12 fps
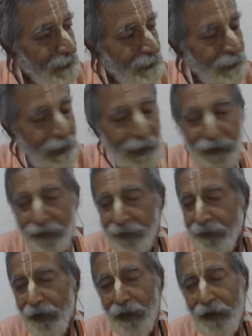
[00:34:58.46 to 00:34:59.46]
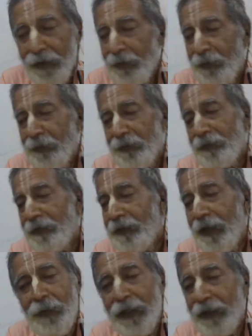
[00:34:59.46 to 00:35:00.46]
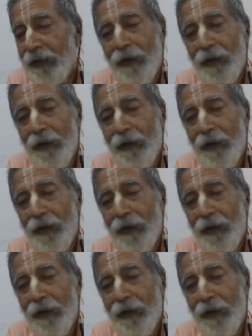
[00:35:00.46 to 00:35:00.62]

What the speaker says: Then her coming.